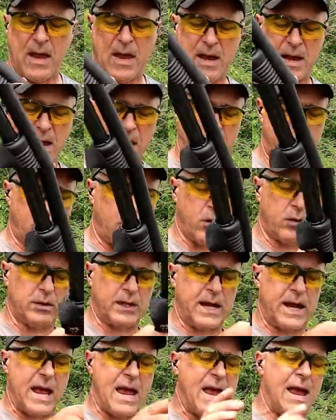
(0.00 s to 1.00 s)
And I
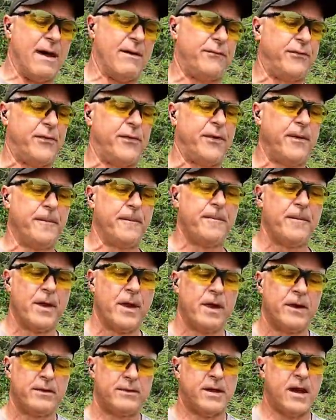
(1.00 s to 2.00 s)
currently have
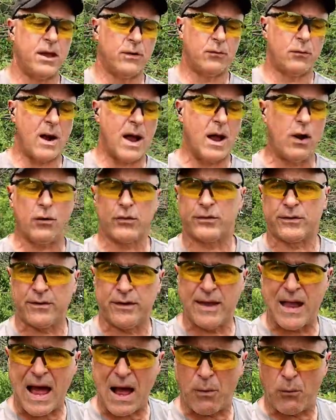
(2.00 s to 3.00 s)
10
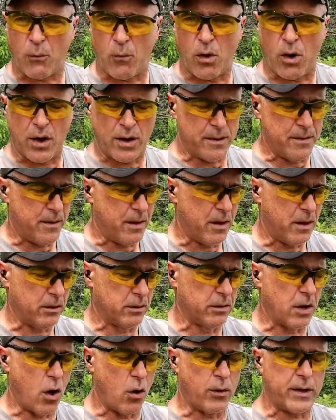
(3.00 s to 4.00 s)
rounds, not one
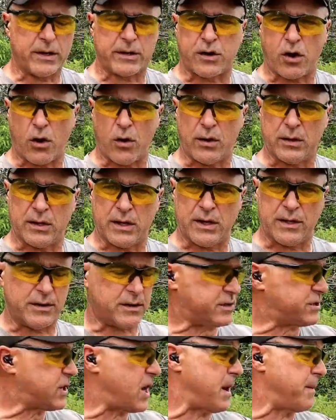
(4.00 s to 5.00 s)
loaded currently
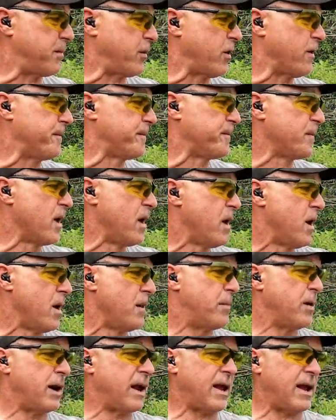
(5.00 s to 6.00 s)
in the chamber.
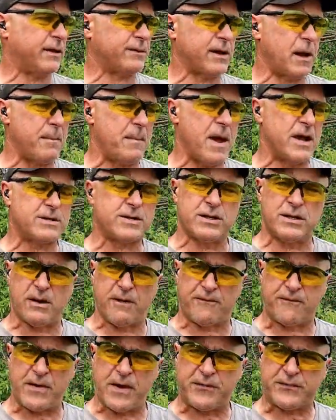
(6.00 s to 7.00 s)
But as I
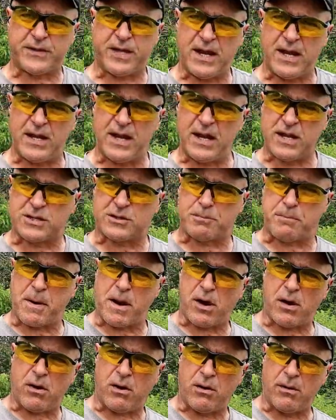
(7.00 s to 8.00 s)
mentioned, a 15 inch
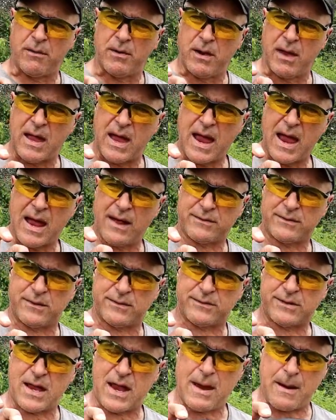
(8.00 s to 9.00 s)
barrel has
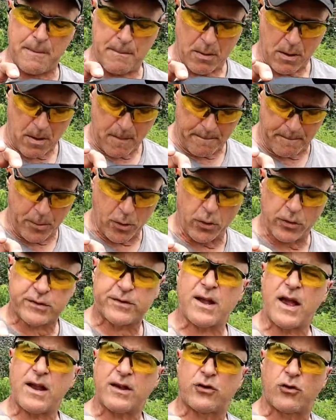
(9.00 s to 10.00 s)
the same
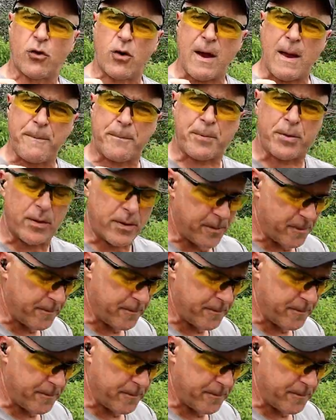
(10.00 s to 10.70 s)
bird's head grip.